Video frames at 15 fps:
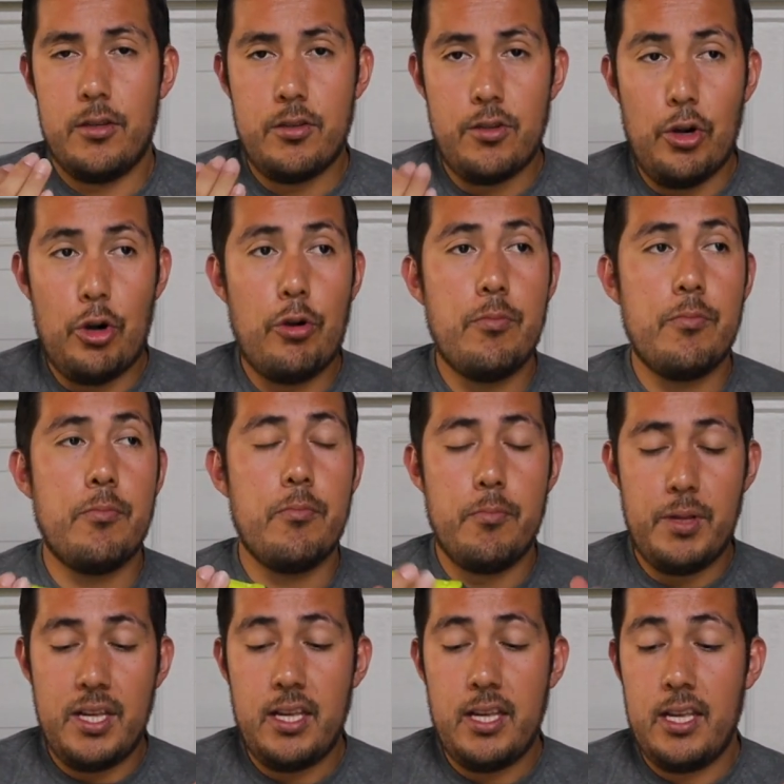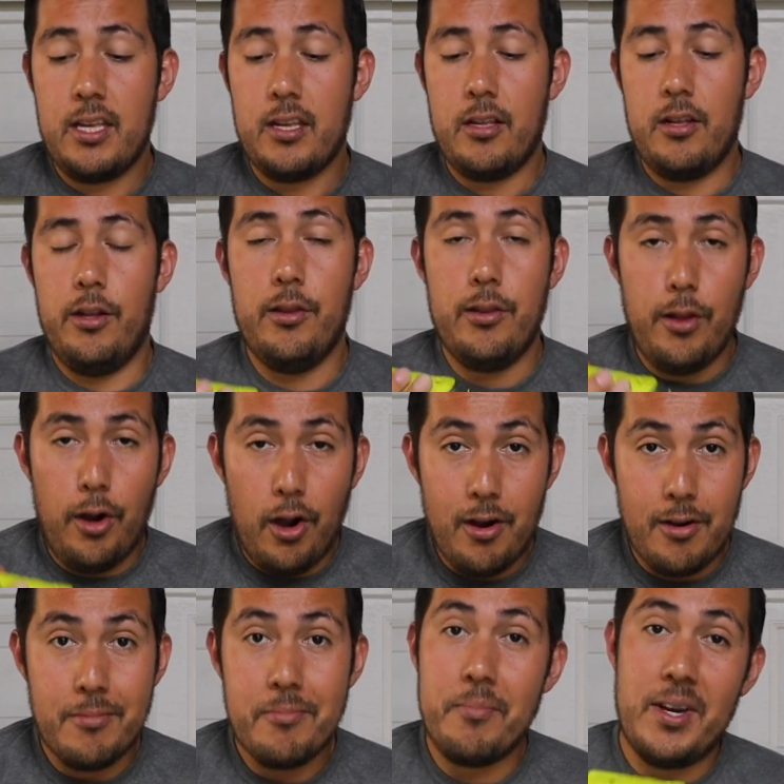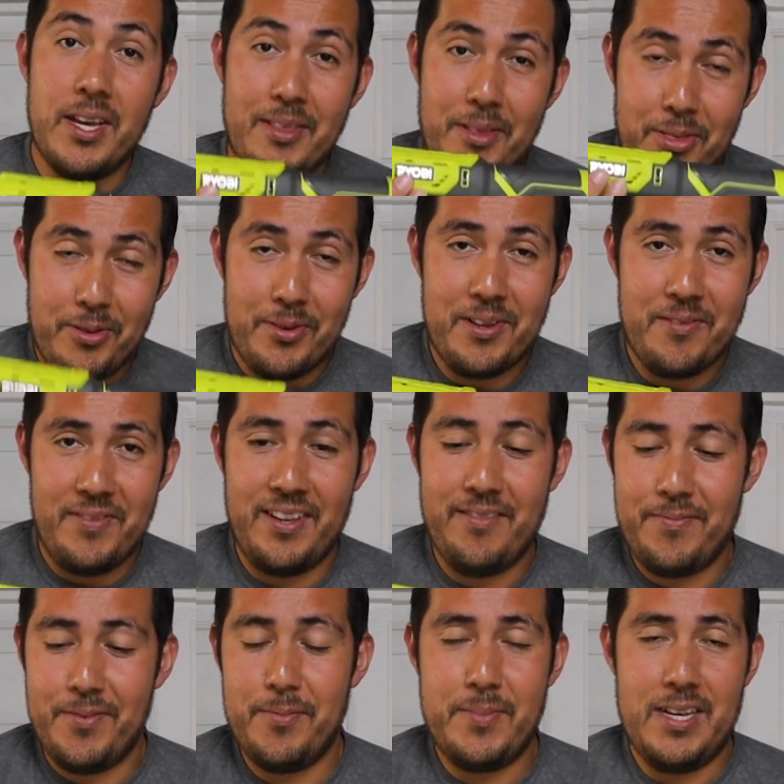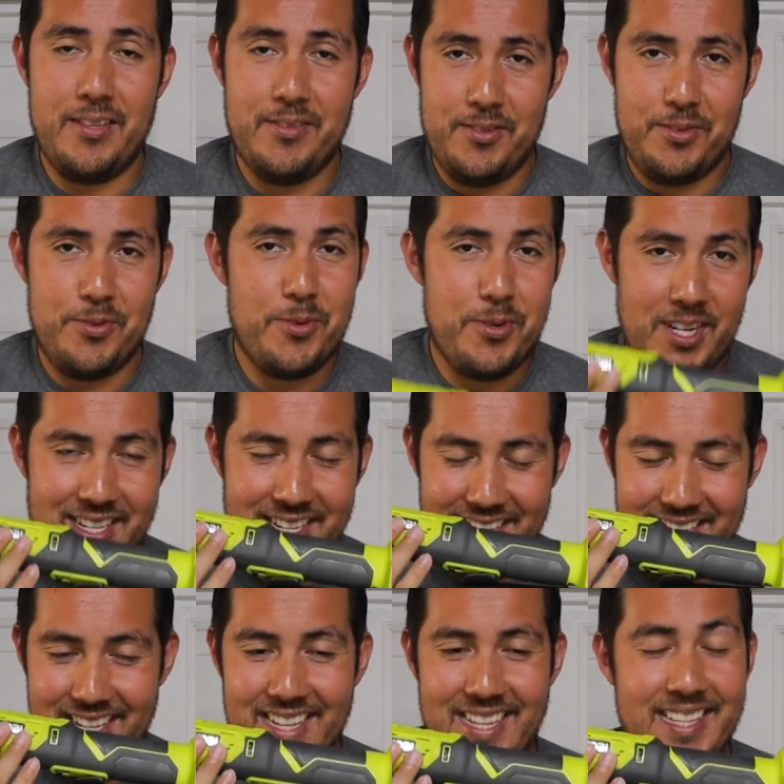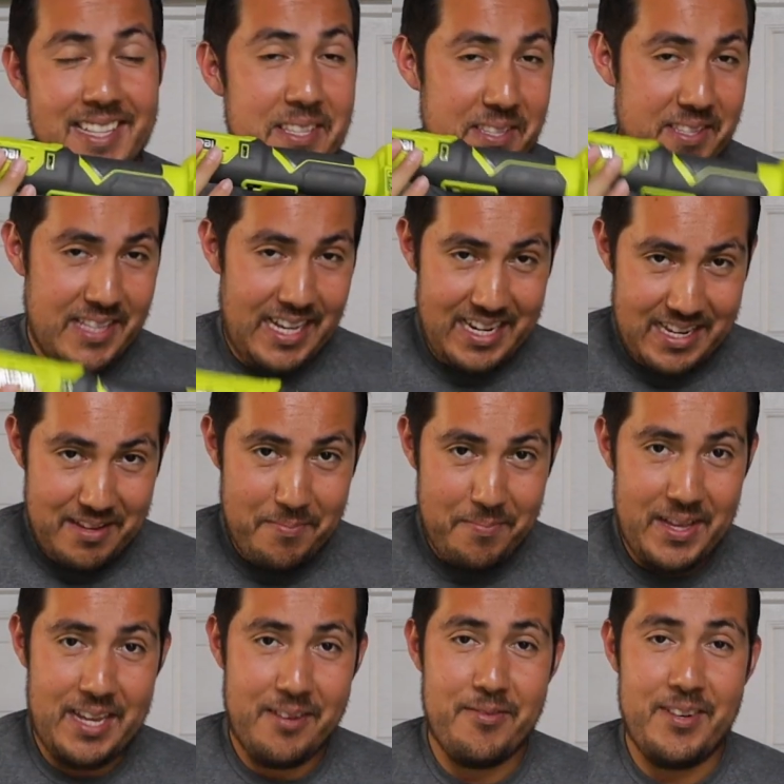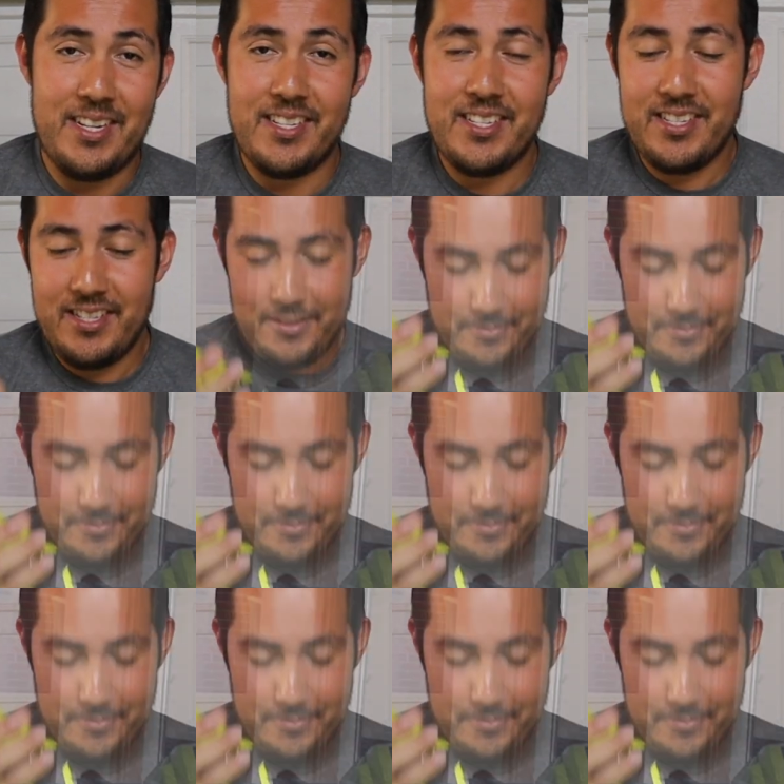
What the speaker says: don't be alarmed by the 35 foot-pounds of torque. This is not an impact wrench.